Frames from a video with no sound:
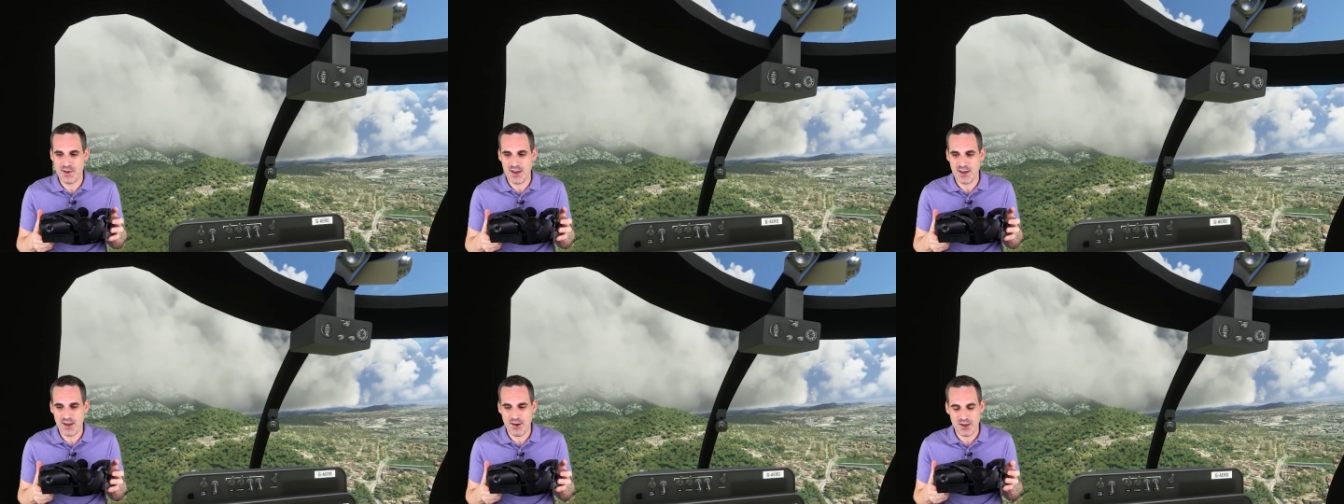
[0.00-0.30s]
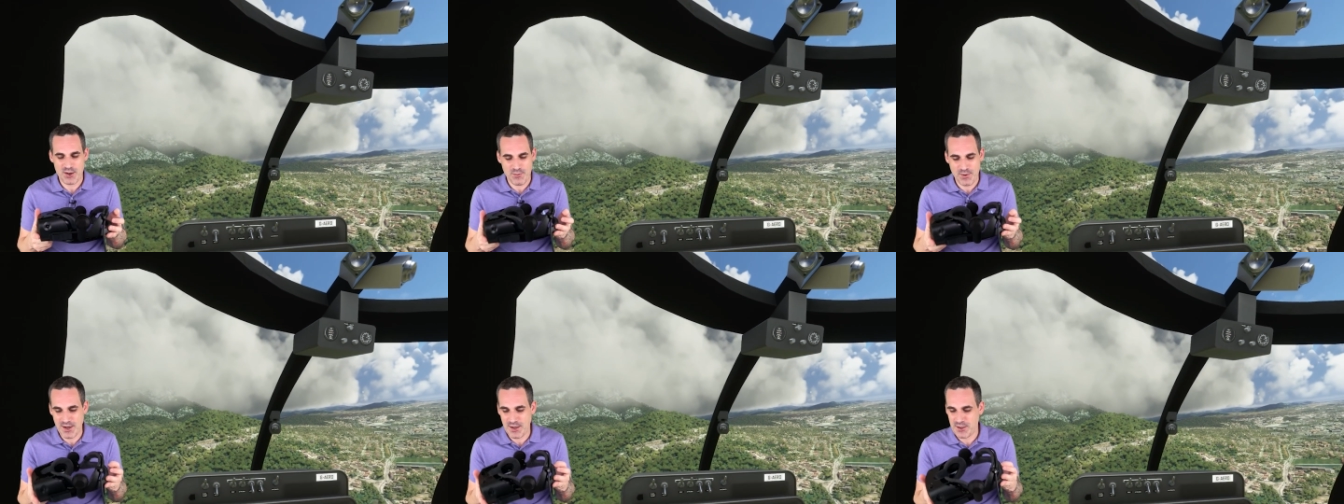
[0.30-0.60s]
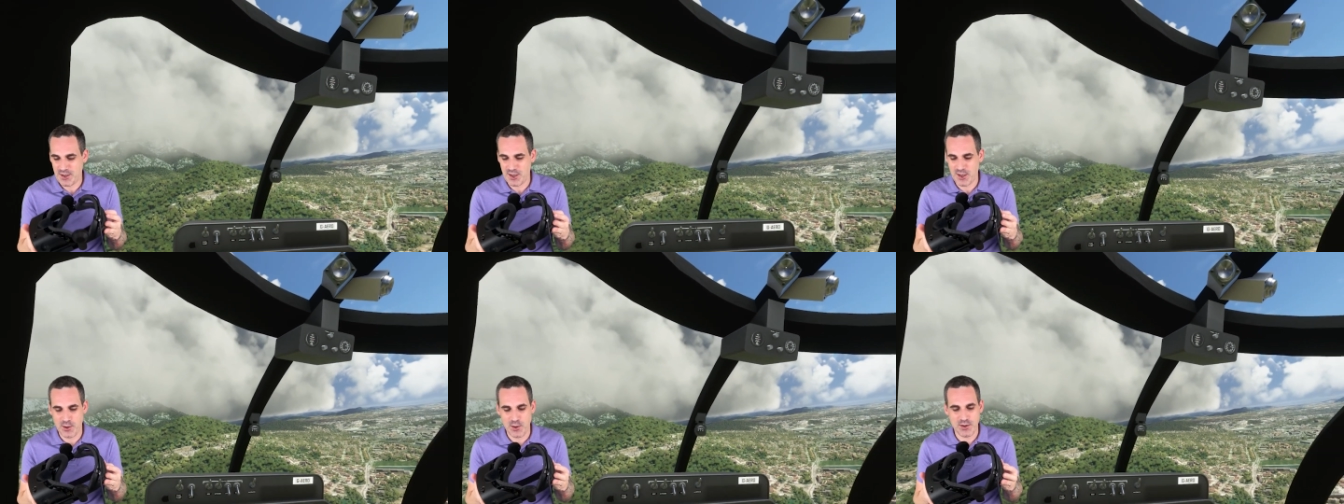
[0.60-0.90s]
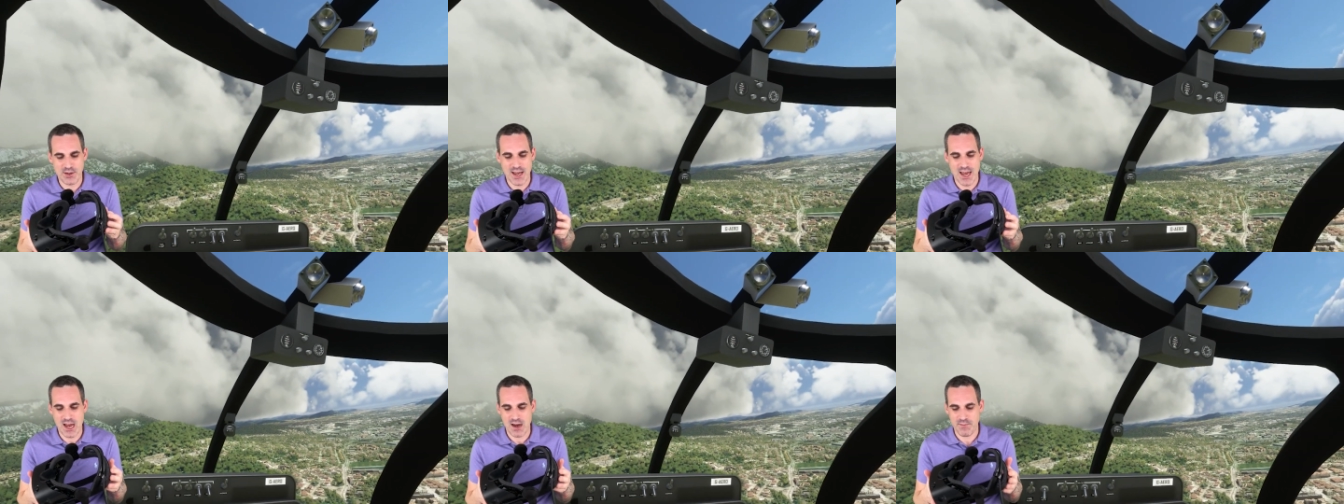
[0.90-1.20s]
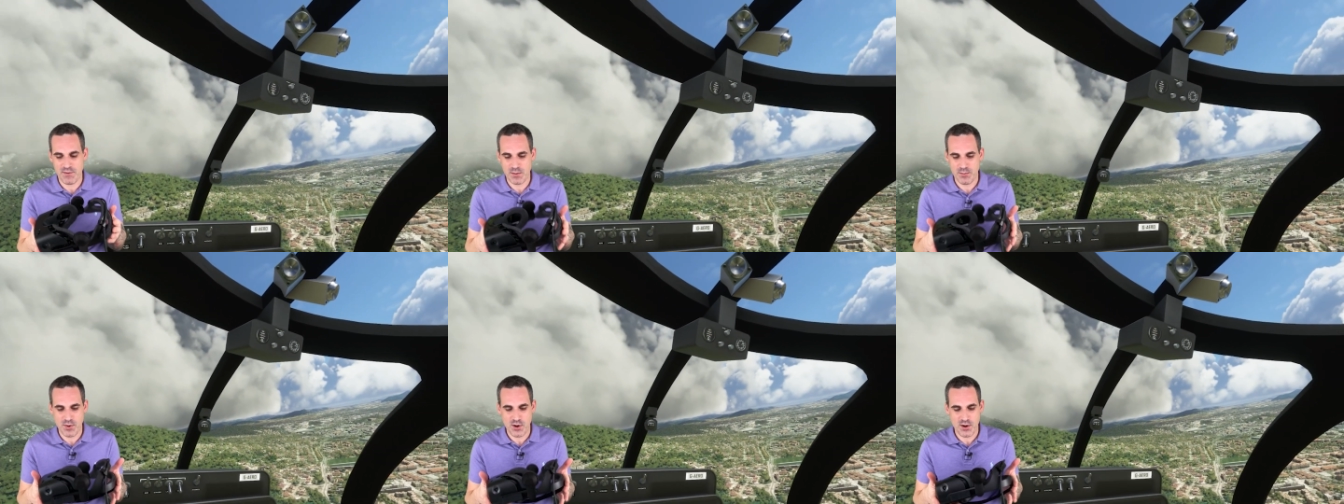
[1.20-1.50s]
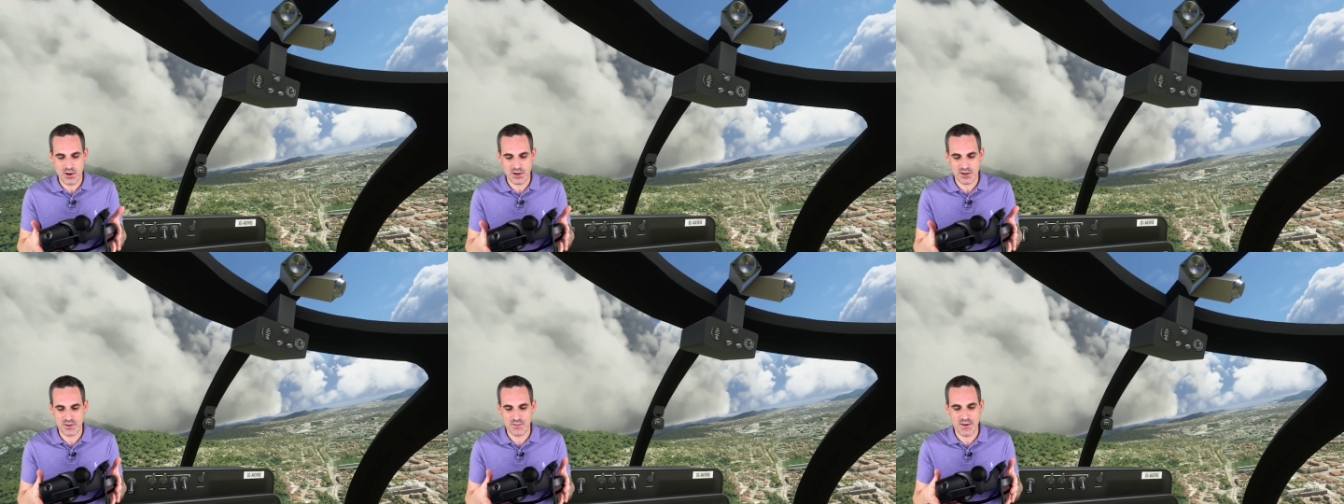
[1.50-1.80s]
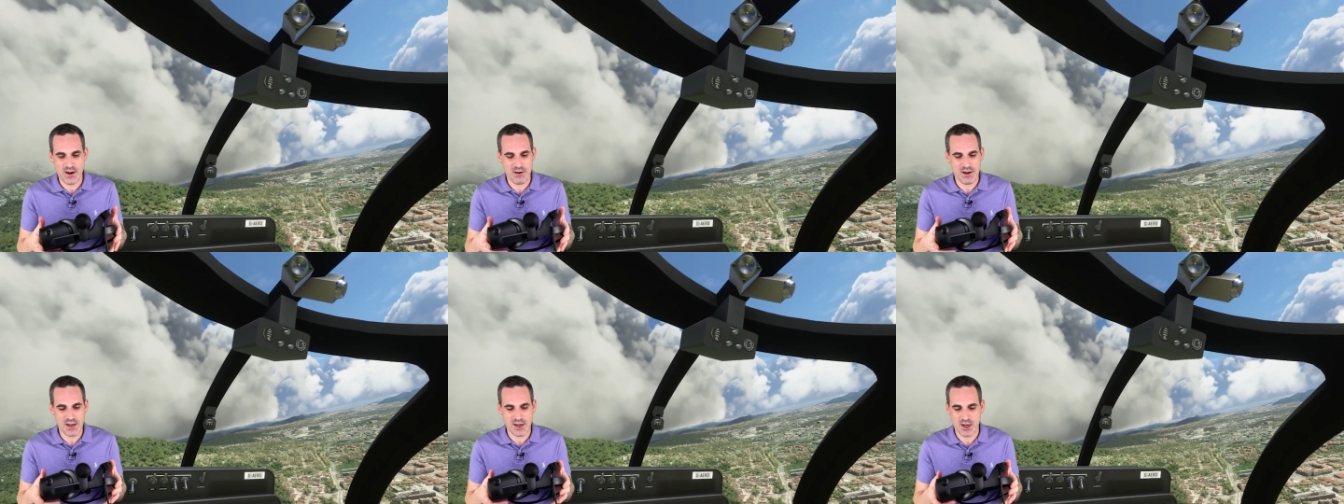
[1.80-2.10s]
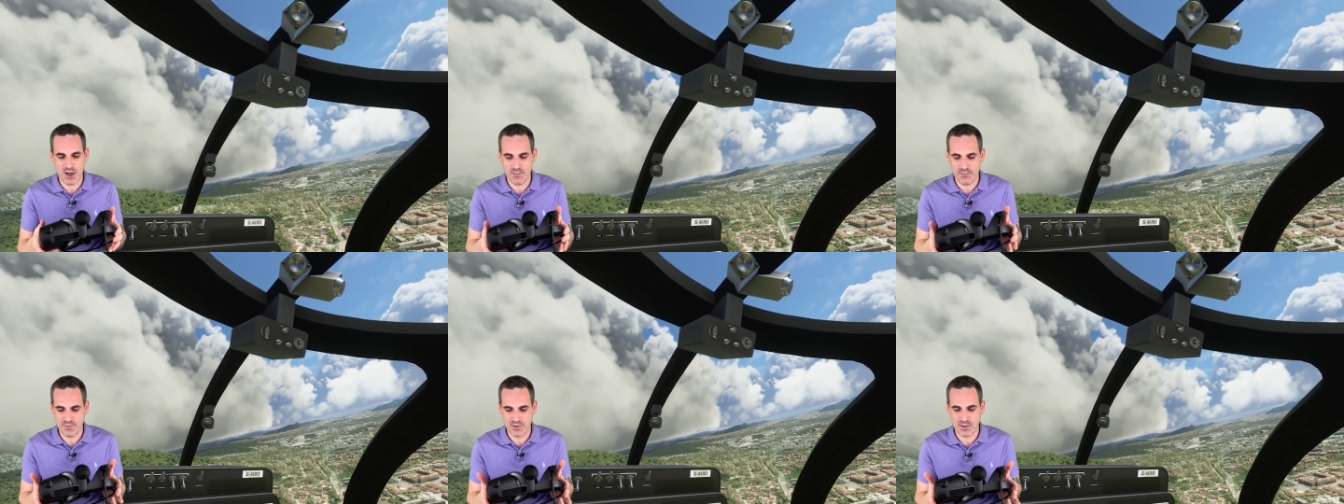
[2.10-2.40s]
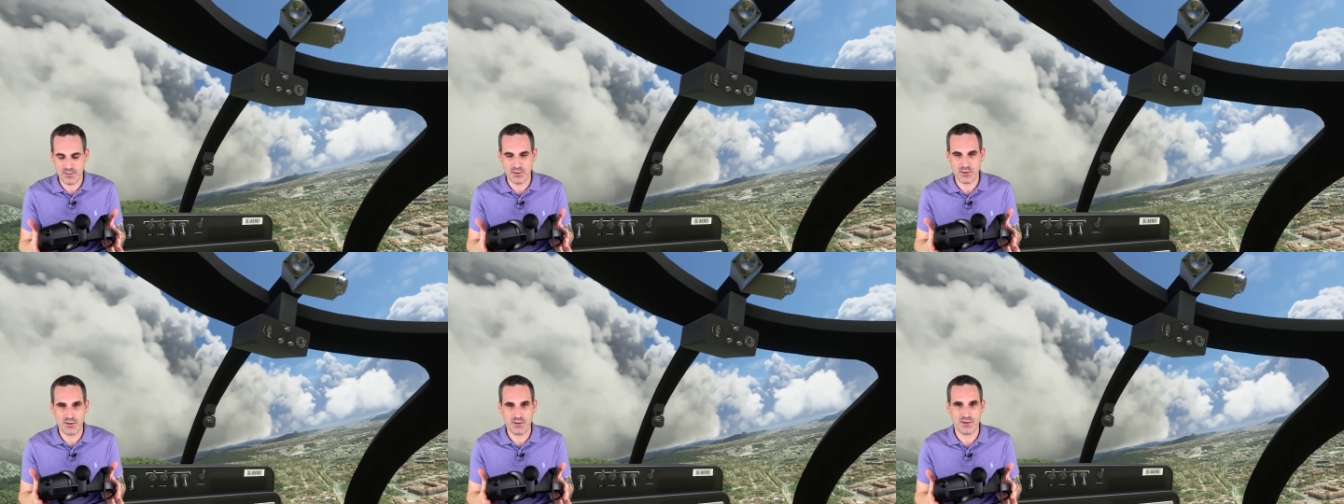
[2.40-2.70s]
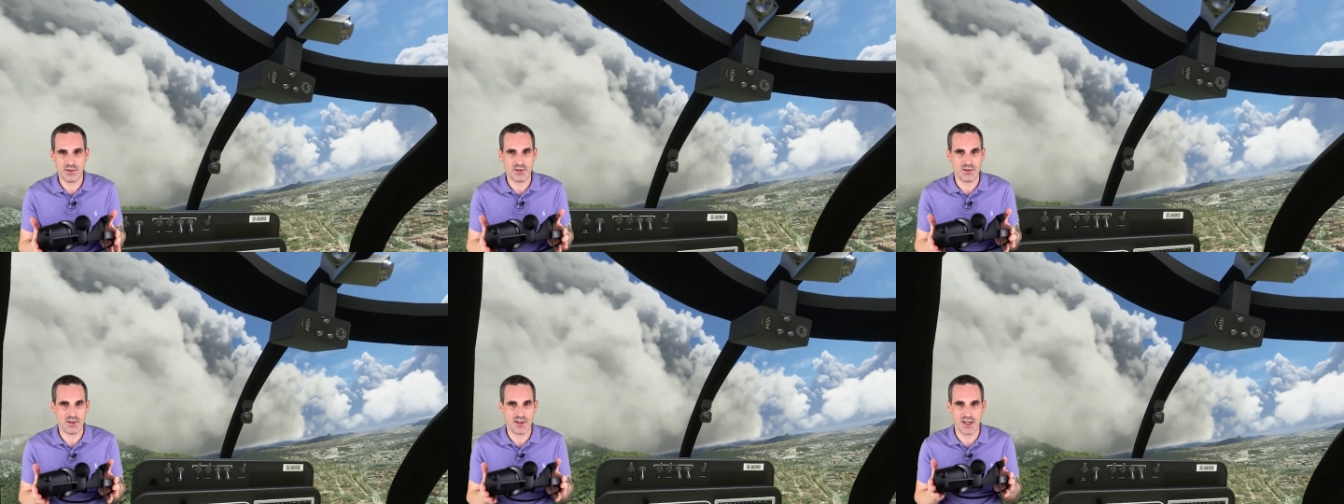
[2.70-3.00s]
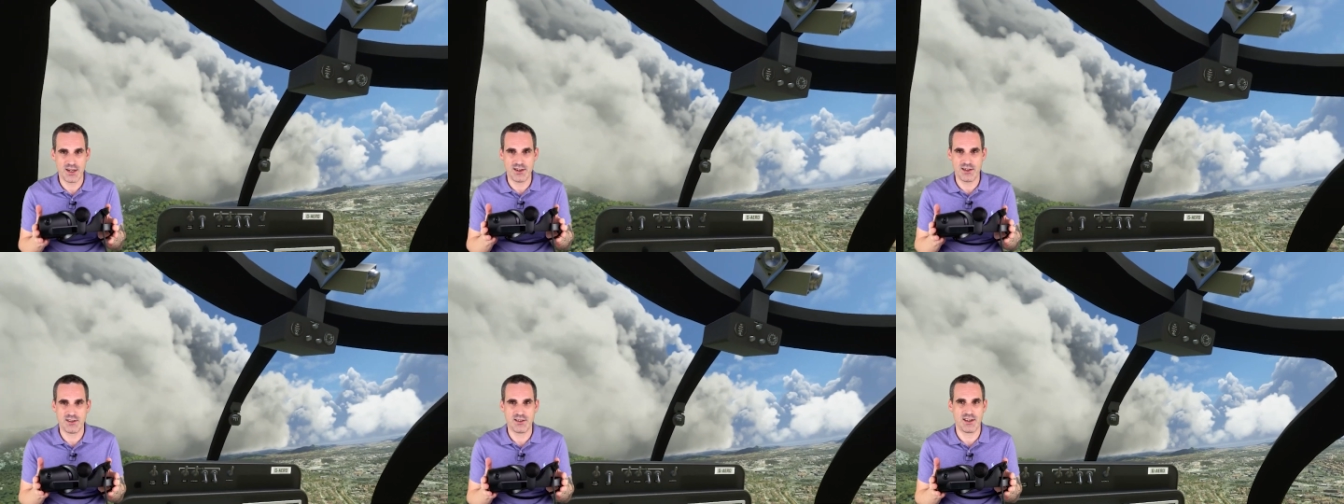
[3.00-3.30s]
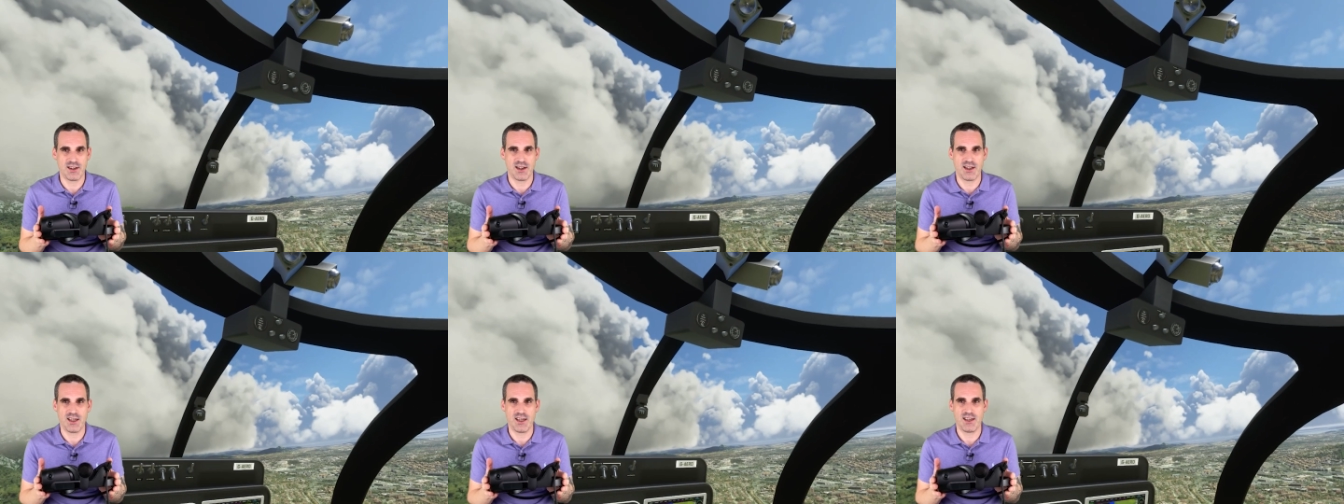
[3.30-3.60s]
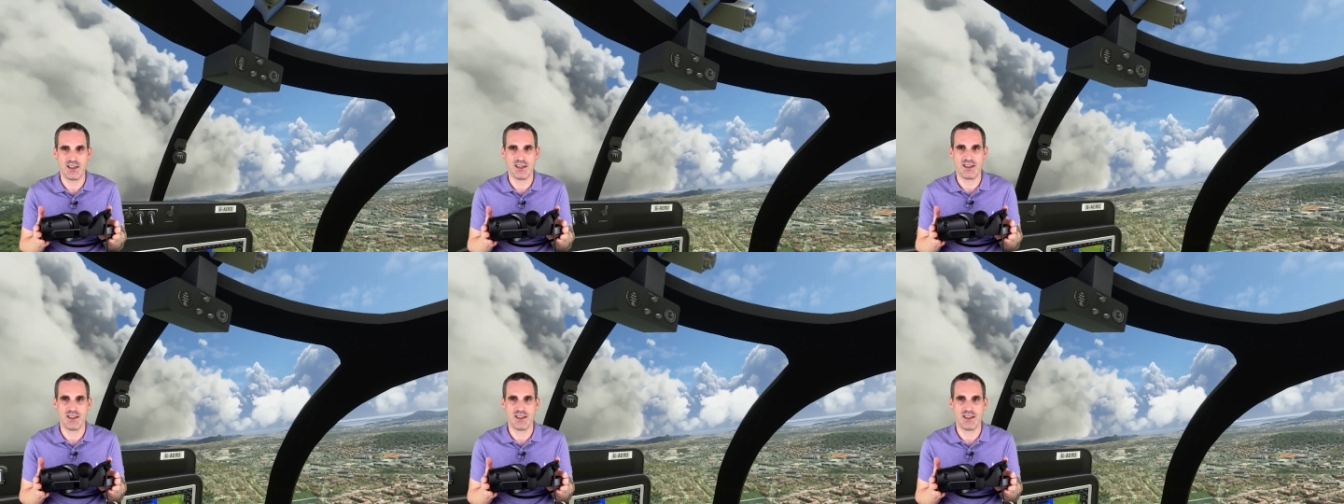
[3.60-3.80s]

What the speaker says: It's ready to use out of the box, very comfortable, instantly.